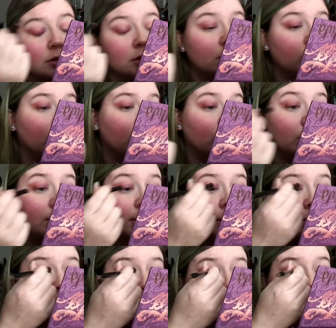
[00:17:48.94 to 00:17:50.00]
The purple one.
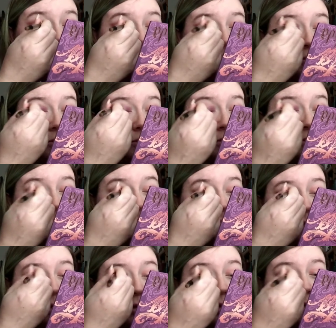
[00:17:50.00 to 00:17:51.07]

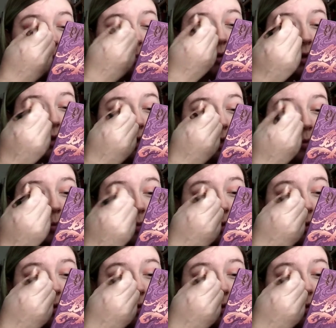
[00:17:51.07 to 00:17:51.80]
I'll blend that up